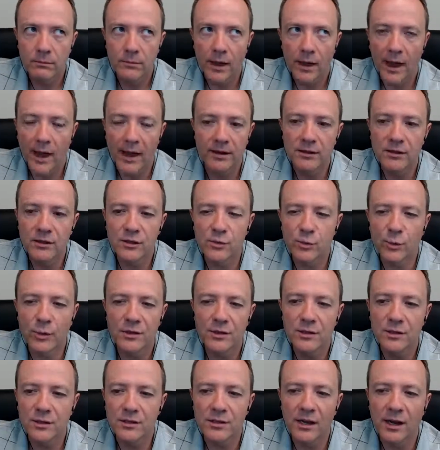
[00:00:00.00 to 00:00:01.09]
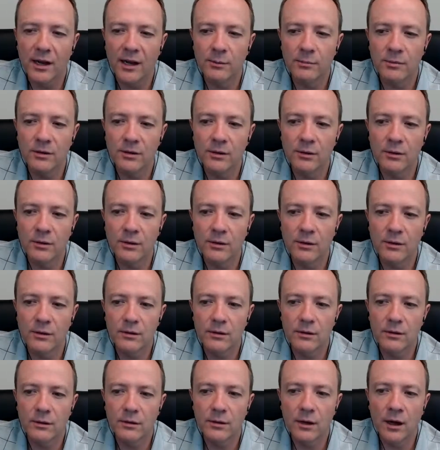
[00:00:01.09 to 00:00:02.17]
I hadn't switched in time to do it
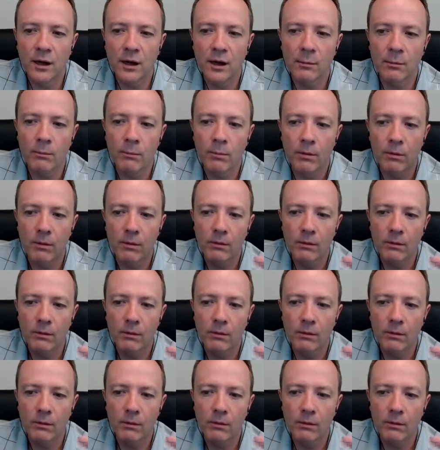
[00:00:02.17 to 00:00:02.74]
um,